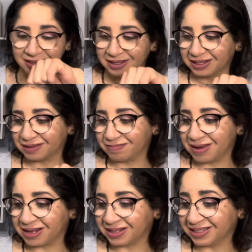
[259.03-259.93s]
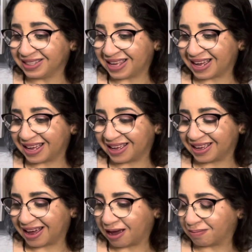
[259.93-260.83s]
smells
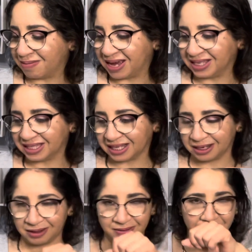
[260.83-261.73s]
amazing.